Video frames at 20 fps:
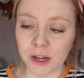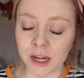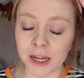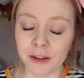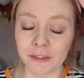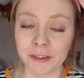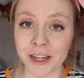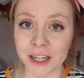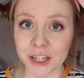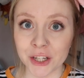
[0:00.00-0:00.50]

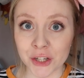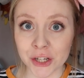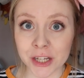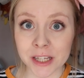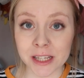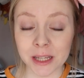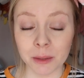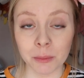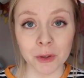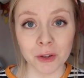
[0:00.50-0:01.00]
really, really
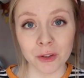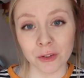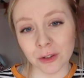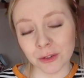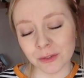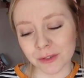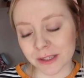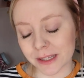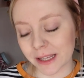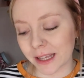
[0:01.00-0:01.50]
shitty because
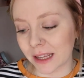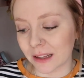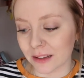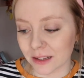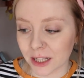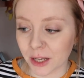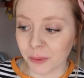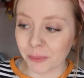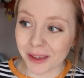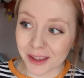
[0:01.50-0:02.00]
obviously it's
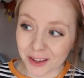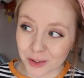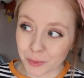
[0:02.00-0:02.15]
going to be